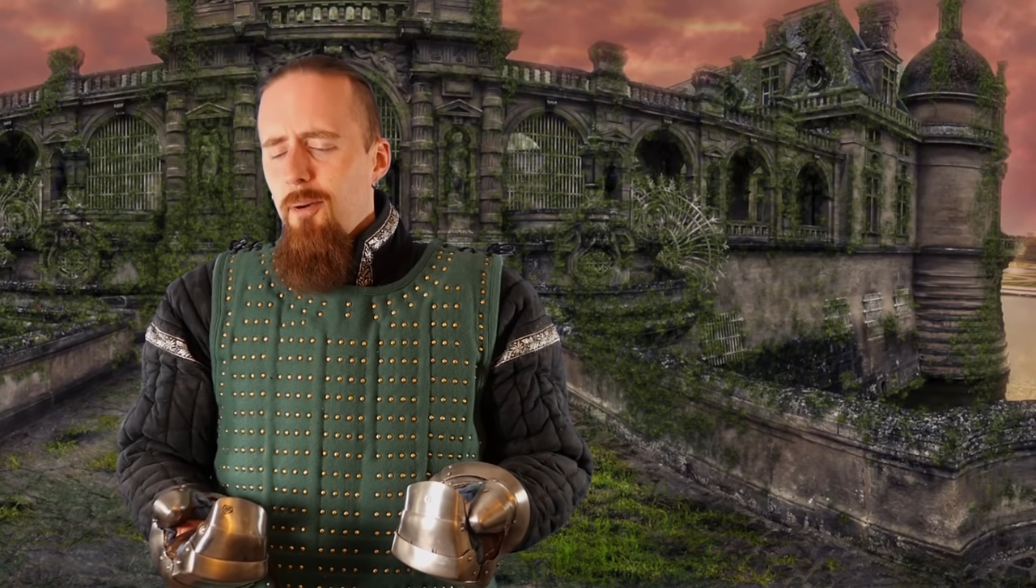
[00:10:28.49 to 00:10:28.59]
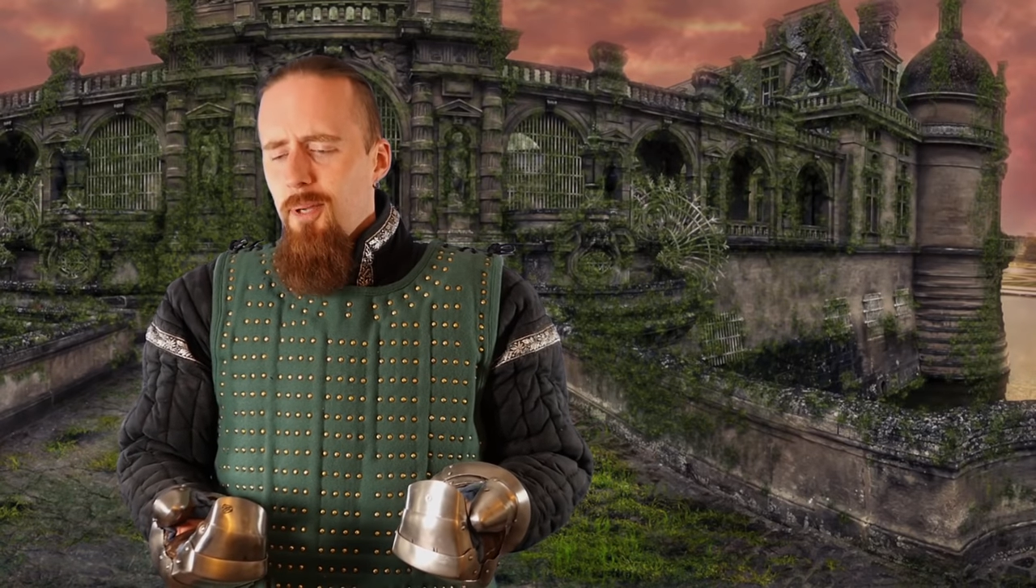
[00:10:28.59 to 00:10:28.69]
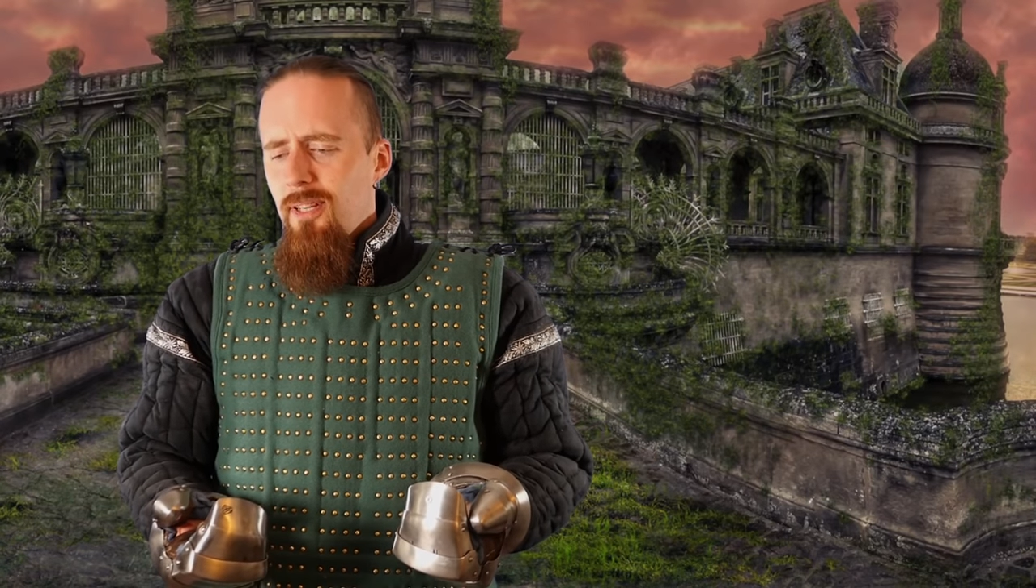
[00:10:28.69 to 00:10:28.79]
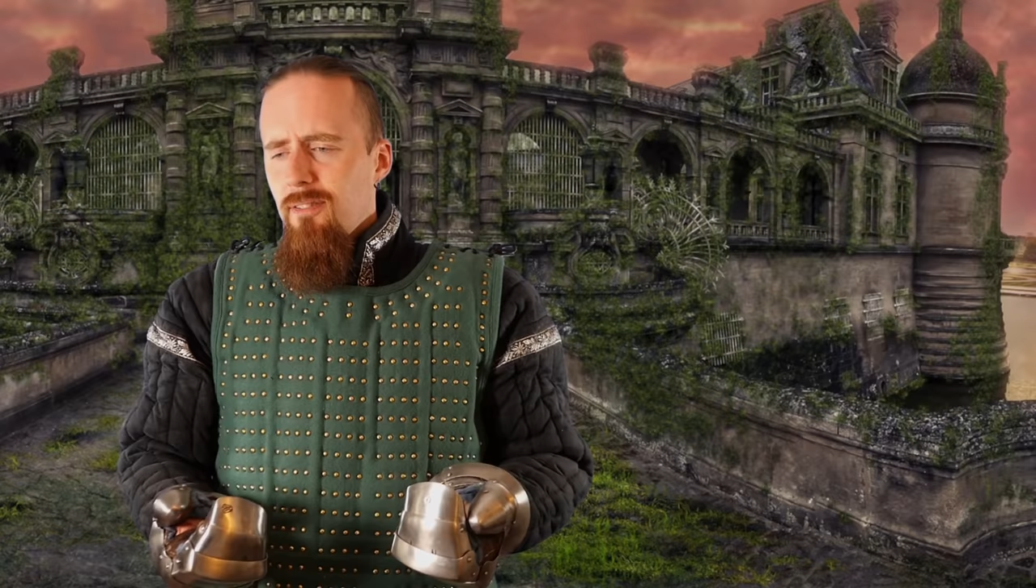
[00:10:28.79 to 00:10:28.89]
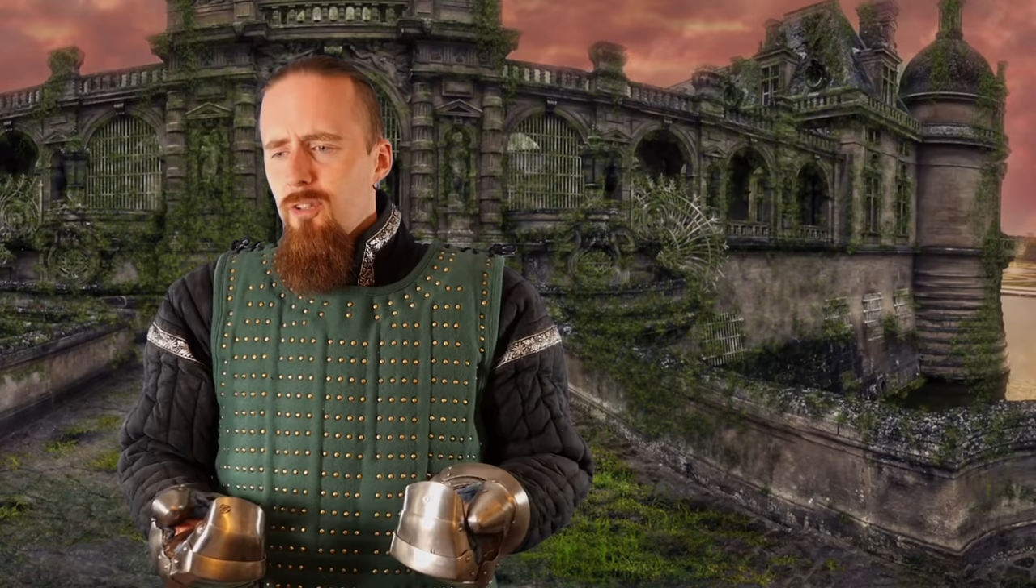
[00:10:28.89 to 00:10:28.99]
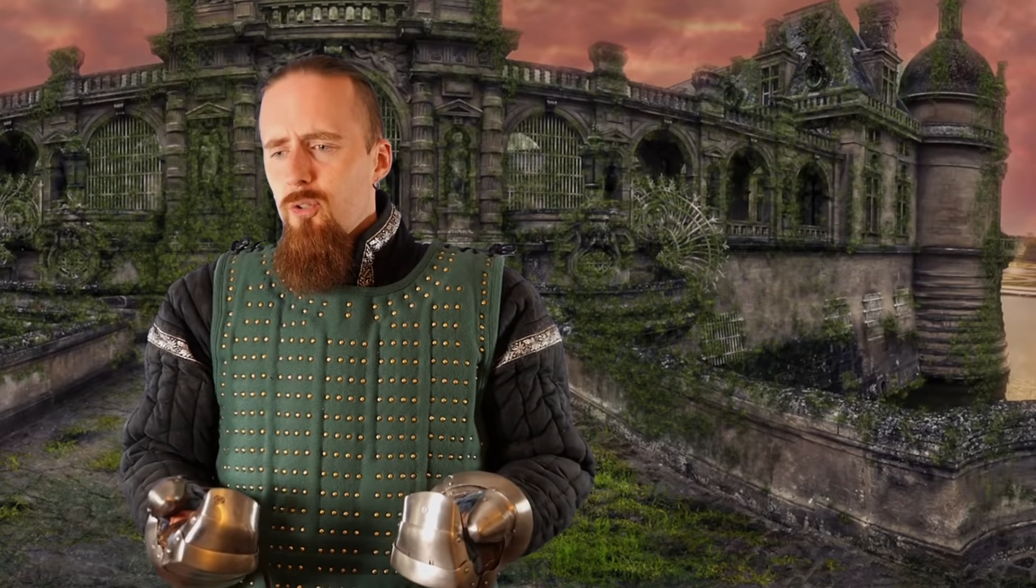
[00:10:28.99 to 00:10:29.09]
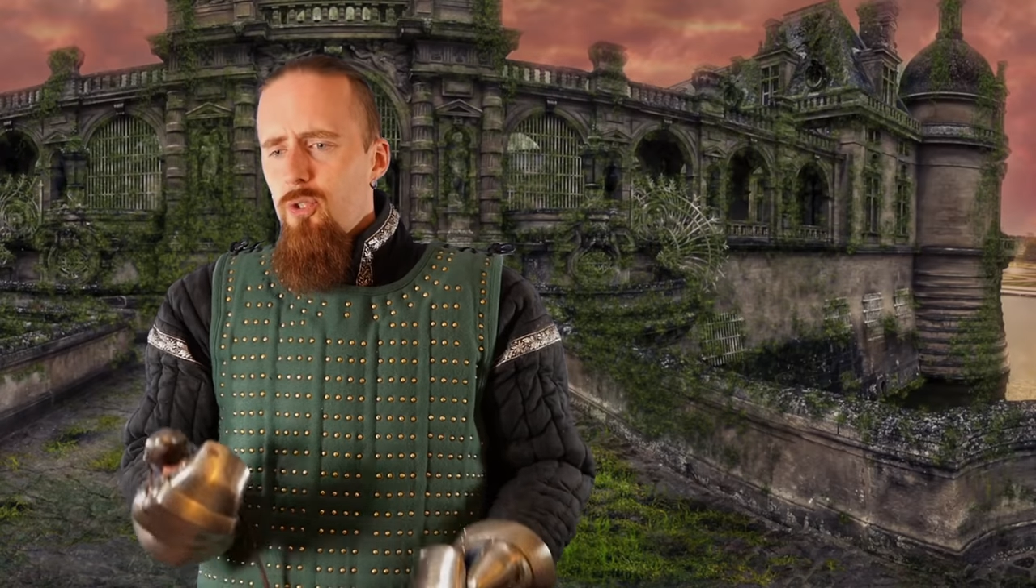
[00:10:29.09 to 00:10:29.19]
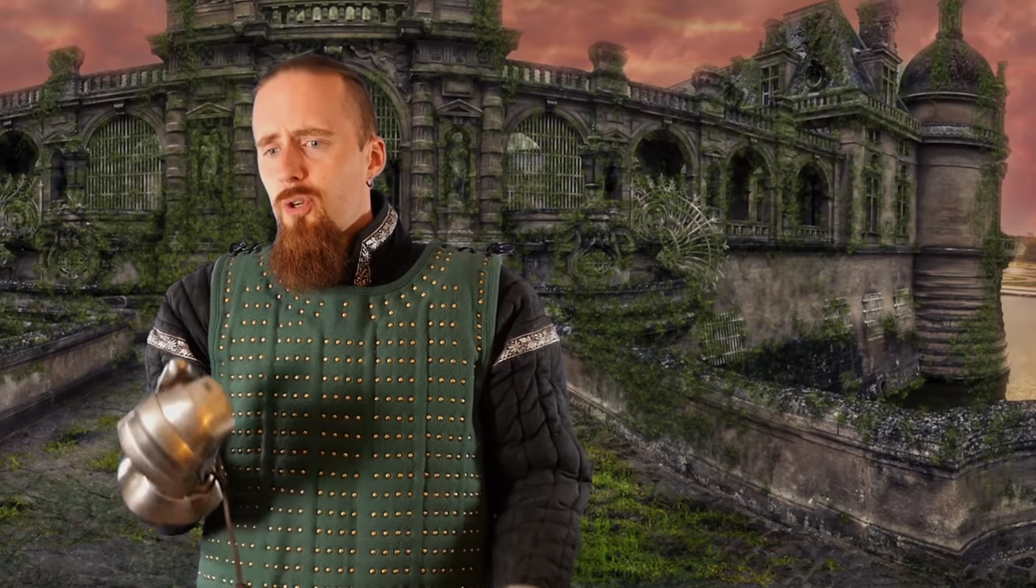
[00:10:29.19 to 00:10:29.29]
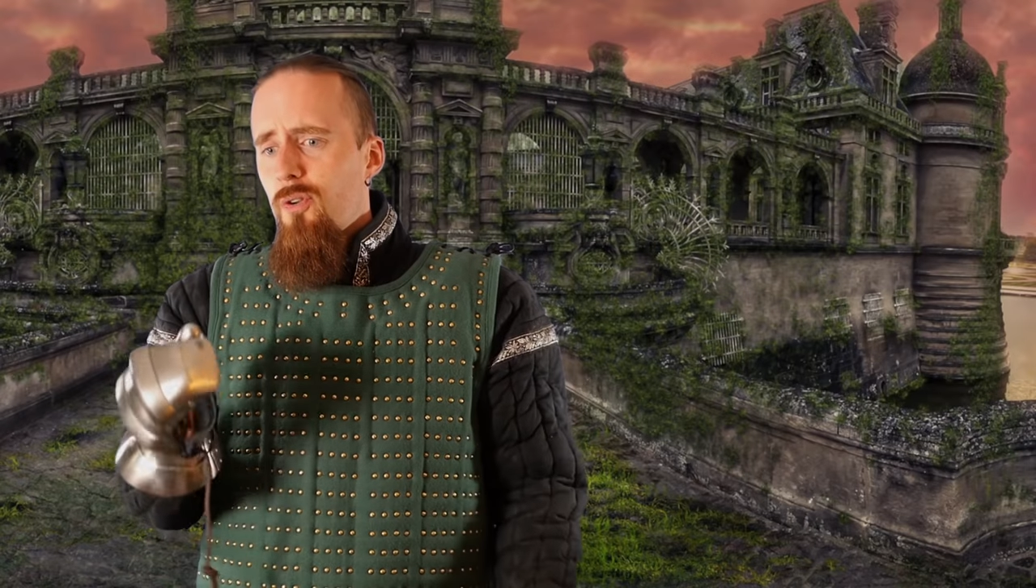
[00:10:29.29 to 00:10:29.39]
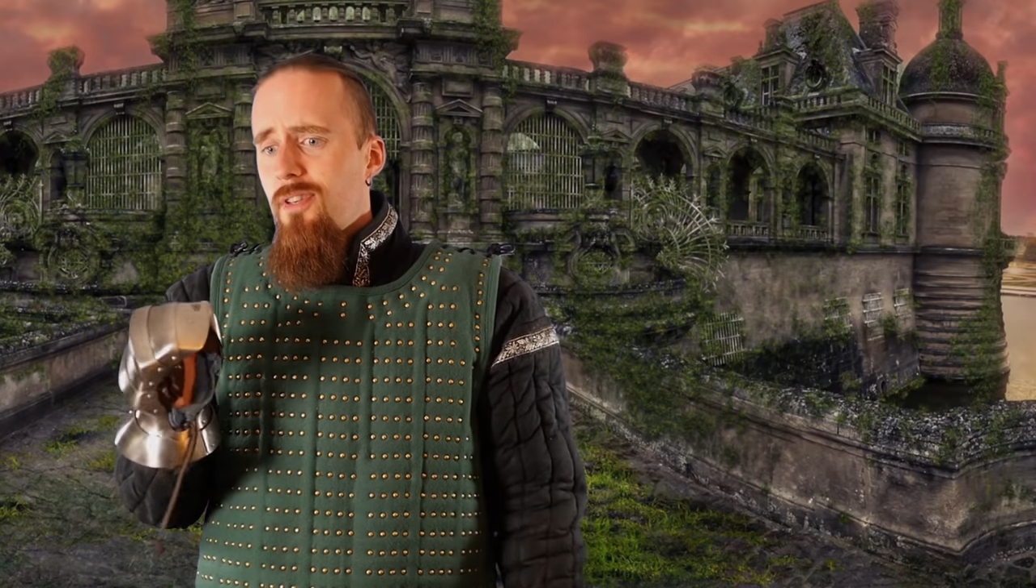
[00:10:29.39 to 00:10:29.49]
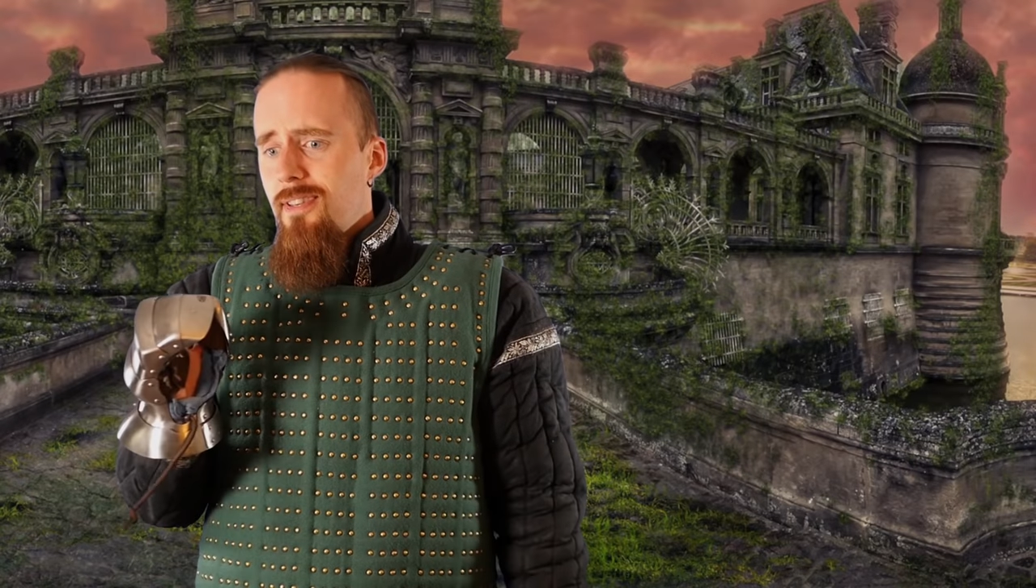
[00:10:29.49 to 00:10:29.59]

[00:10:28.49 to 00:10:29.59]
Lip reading: I mean, you should